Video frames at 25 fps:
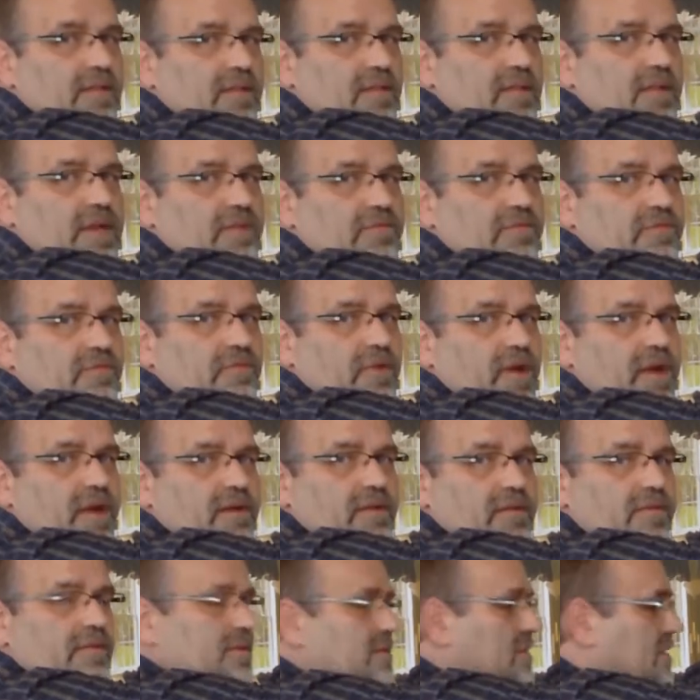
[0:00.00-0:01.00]
the lift
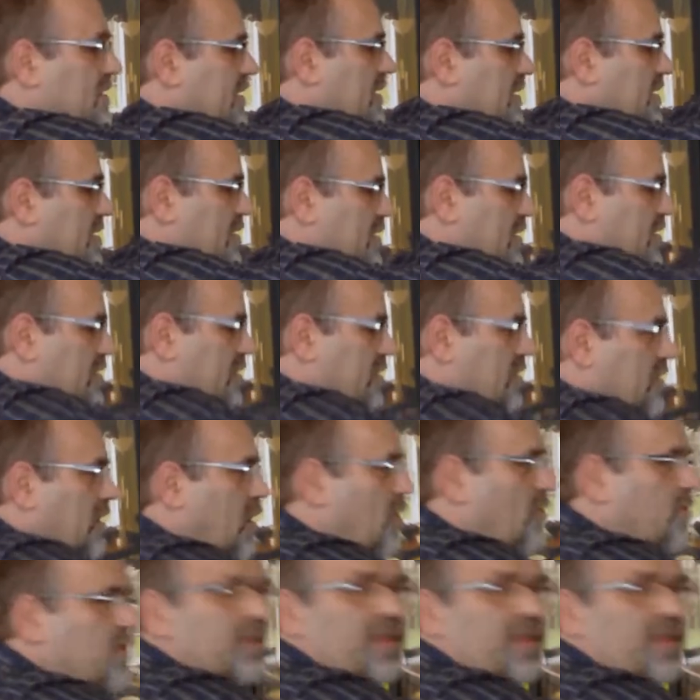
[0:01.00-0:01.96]
rail, lower